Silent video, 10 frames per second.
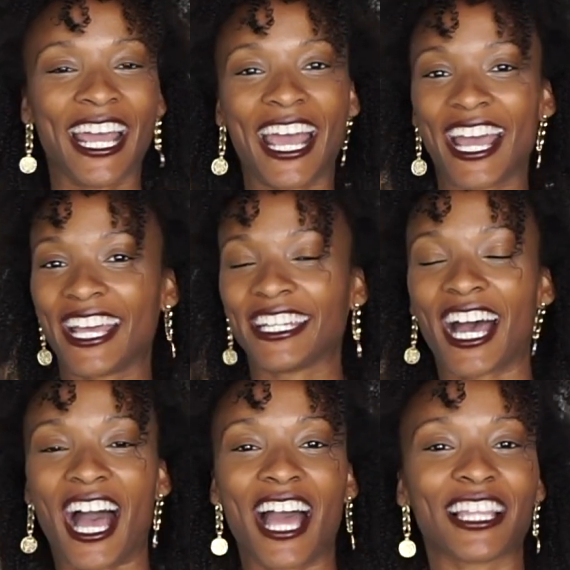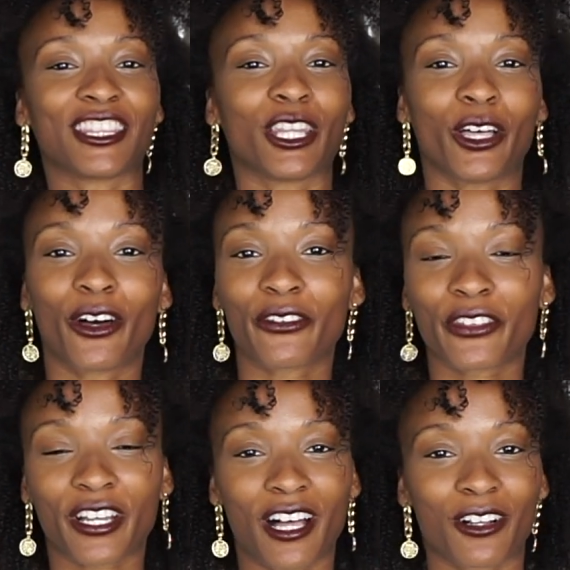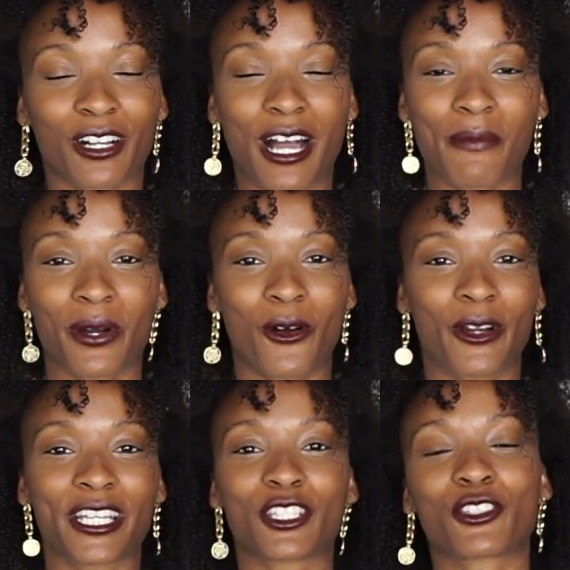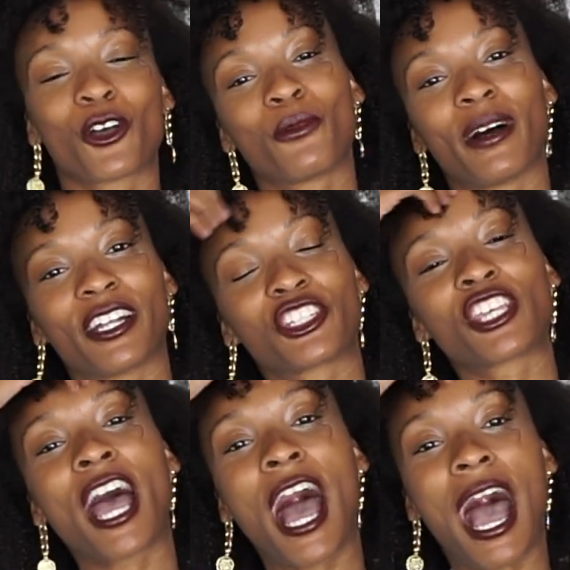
and I love the color combo on it so much.